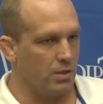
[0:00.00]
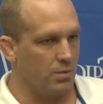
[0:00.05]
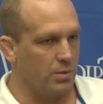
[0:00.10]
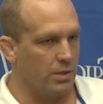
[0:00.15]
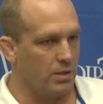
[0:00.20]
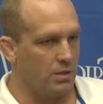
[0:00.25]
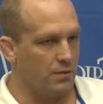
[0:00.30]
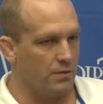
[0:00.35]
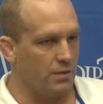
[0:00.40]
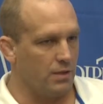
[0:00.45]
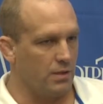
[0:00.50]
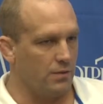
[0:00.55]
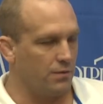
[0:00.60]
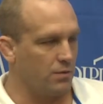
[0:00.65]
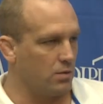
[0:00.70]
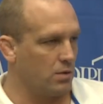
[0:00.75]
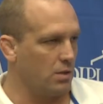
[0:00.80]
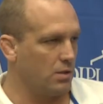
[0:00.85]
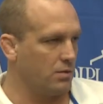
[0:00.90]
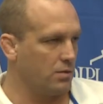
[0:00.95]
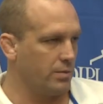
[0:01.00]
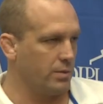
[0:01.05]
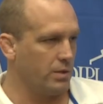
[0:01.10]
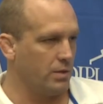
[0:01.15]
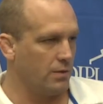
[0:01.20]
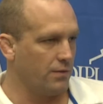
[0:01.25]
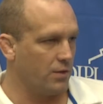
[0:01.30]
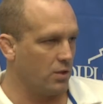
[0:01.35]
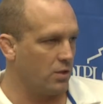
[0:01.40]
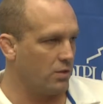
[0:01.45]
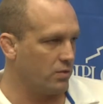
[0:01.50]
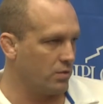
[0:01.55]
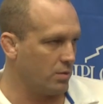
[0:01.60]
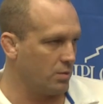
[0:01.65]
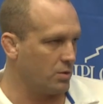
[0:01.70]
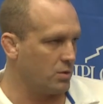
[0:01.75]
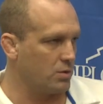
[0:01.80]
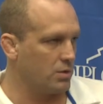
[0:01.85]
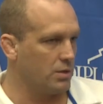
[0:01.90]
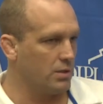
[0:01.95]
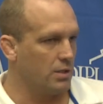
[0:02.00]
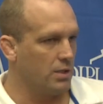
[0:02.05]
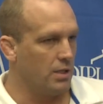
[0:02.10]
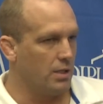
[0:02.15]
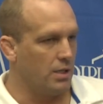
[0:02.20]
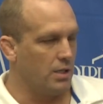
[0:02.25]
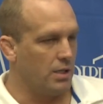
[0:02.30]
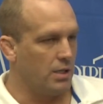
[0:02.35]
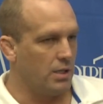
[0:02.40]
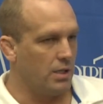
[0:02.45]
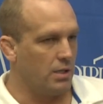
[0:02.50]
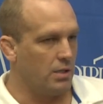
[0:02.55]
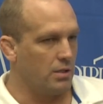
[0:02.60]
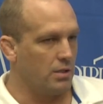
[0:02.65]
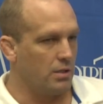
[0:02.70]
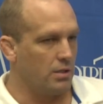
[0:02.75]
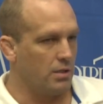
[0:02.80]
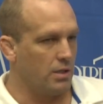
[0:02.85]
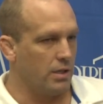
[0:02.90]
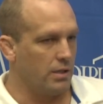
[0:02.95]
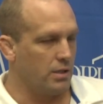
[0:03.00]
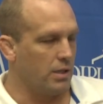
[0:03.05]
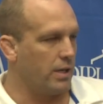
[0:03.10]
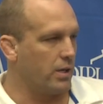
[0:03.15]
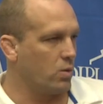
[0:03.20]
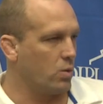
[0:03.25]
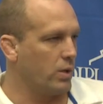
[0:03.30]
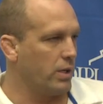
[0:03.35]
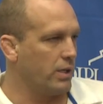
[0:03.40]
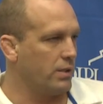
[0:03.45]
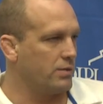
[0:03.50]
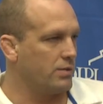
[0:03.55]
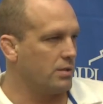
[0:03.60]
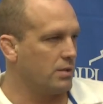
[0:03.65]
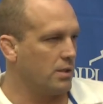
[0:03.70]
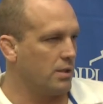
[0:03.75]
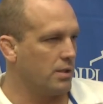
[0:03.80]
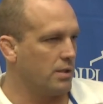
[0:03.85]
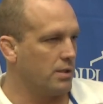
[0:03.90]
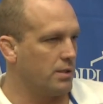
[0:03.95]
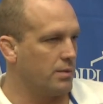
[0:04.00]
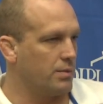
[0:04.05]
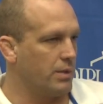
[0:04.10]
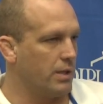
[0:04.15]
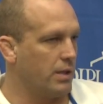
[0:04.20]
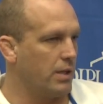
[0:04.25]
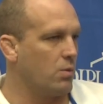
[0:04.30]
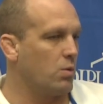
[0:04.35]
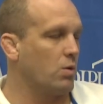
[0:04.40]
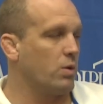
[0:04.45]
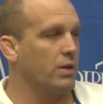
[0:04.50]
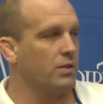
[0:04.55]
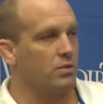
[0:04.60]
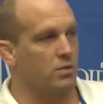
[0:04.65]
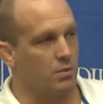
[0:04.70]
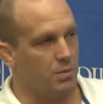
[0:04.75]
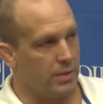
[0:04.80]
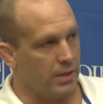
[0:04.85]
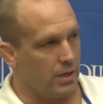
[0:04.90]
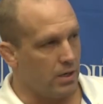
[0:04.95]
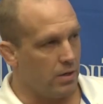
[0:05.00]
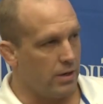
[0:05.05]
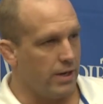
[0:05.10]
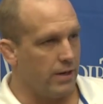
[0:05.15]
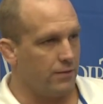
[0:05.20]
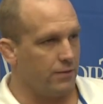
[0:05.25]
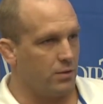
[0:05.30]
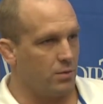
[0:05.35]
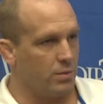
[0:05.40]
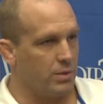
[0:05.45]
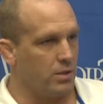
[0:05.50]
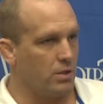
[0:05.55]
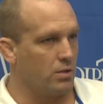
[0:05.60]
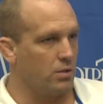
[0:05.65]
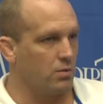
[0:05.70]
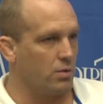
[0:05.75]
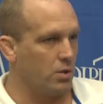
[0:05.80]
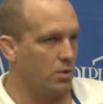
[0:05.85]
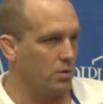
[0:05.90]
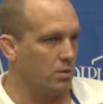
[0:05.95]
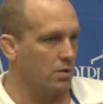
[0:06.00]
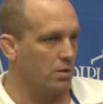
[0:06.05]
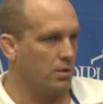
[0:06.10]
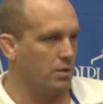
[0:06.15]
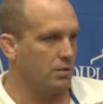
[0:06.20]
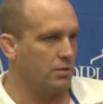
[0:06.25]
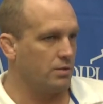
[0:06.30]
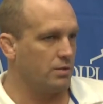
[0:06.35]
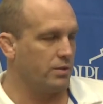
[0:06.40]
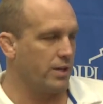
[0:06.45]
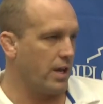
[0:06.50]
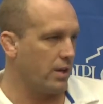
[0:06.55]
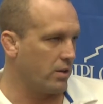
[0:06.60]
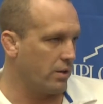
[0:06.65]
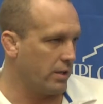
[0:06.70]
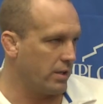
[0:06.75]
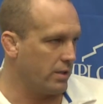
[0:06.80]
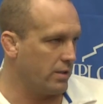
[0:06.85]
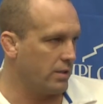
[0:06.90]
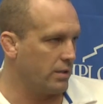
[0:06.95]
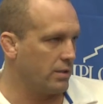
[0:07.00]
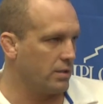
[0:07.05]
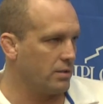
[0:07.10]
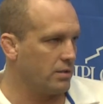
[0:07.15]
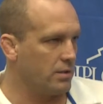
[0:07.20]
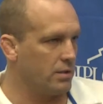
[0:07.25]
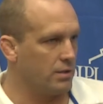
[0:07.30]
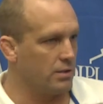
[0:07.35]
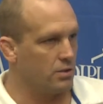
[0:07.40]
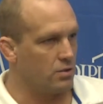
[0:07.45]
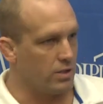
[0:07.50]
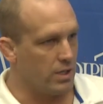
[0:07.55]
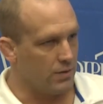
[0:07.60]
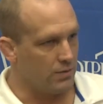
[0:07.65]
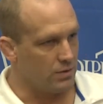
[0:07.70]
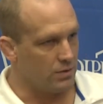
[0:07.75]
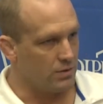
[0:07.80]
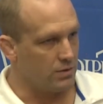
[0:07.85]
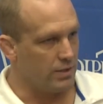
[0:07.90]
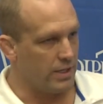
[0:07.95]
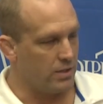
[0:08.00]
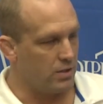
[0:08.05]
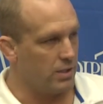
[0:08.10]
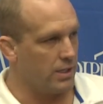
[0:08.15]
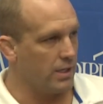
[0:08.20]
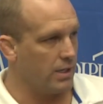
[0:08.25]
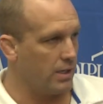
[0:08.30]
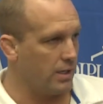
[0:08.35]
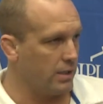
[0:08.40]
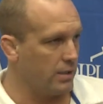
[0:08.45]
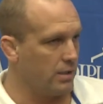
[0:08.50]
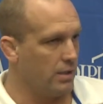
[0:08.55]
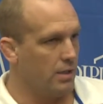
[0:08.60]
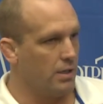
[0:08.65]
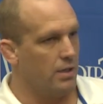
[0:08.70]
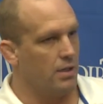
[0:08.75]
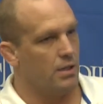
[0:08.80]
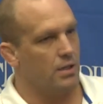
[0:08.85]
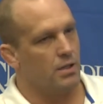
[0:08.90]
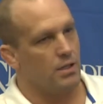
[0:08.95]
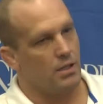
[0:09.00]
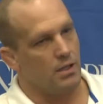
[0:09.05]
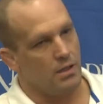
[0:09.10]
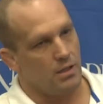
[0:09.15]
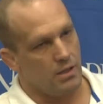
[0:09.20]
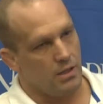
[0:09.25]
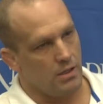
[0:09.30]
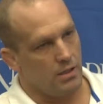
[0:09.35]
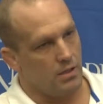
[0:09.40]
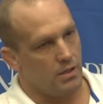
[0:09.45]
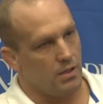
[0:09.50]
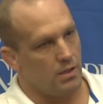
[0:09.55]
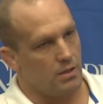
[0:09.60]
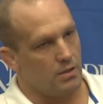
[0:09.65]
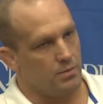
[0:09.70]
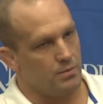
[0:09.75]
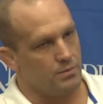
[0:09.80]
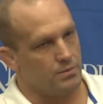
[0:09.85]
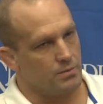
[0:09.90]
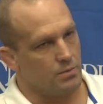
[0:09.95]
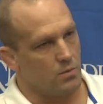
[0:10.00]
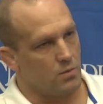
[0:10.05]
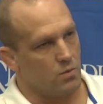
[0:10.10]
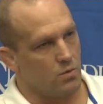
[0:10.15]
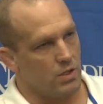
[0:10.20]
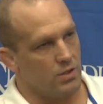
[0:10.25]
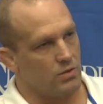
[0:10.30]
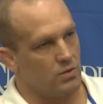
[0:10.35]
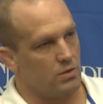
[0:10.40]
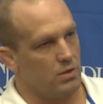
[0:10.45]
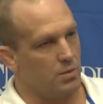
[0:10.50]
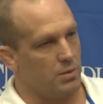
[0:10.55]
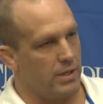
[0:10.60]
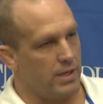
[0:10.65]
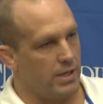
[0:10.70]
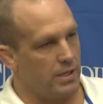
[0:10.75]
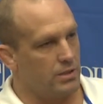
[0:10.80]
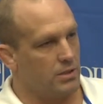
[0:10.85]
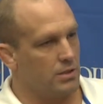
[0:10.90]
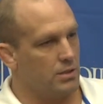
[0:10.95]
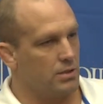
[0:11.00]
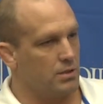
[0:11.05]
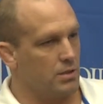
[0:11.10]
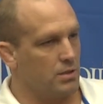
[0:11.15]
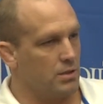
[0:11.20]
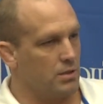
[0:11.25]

competitive team for us. I mean, they're very similar in a lot of ways. And then we're wrestling them there after being on the road on Saturday, and then traveling Saturday night, and then wrestling a match,